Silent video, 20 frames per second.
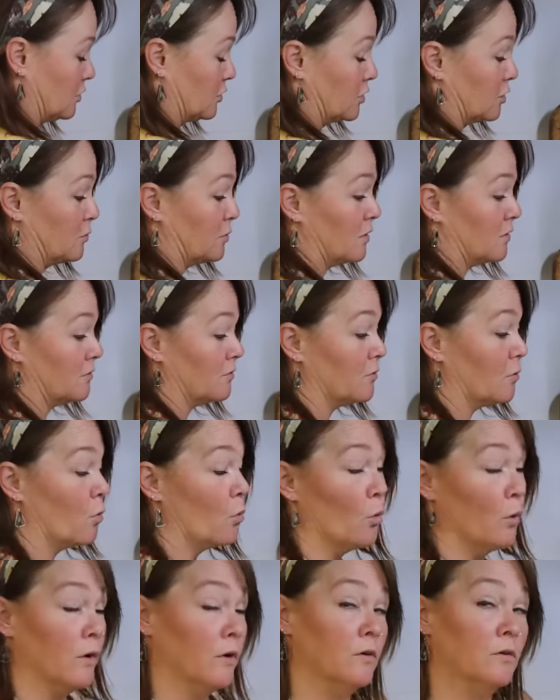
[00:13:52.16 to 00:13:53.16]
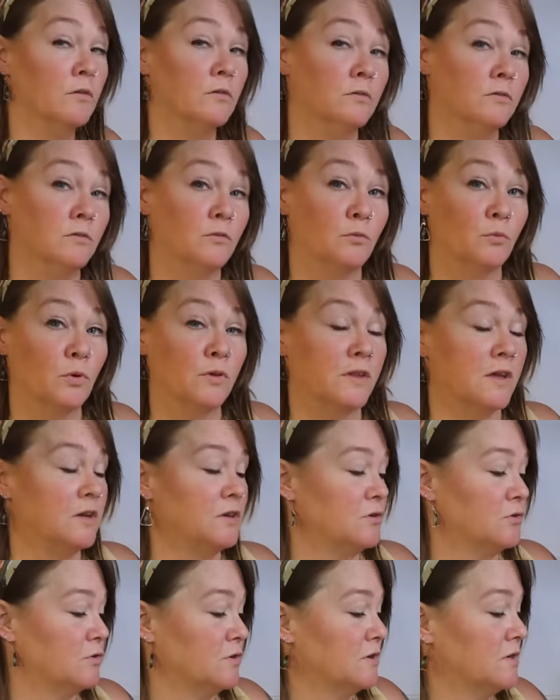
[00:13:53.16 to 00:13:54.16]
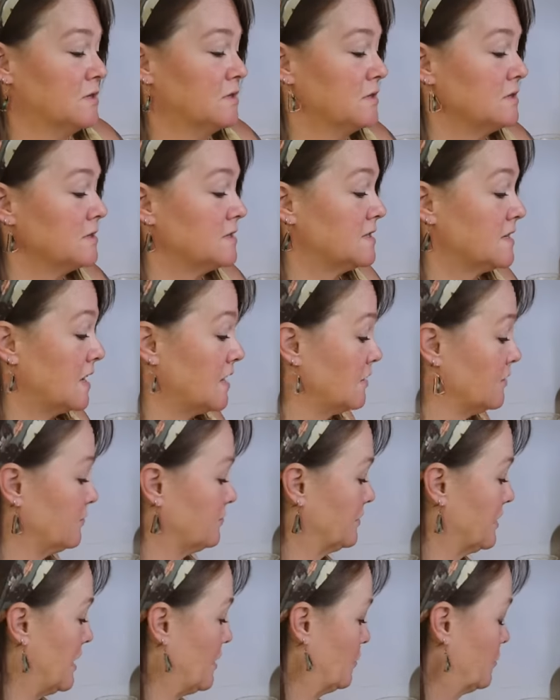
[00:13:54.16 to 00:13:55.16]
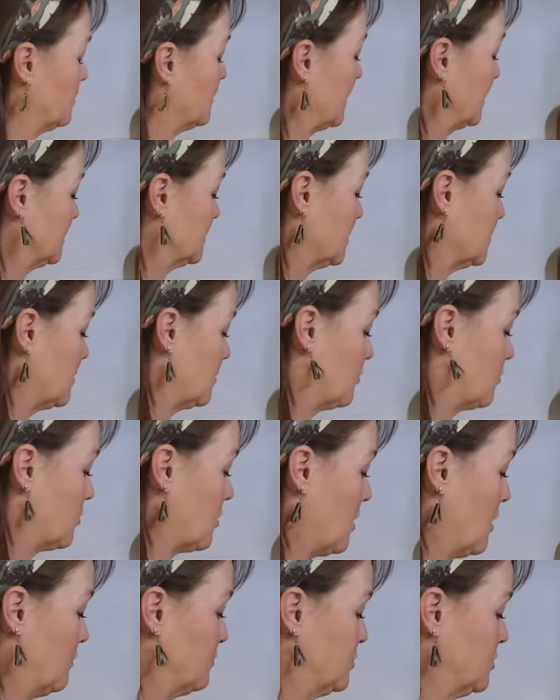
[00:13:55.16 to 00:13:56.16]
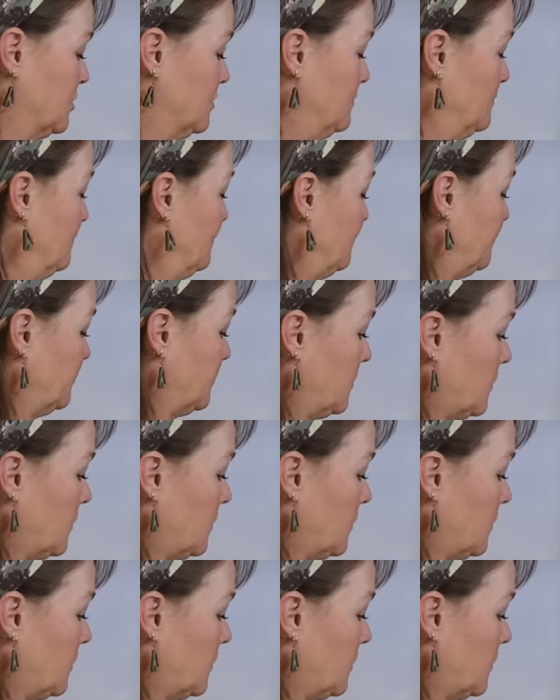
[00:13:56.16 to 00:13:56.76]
a little bit of oil when they do this instead of flour. That's another option.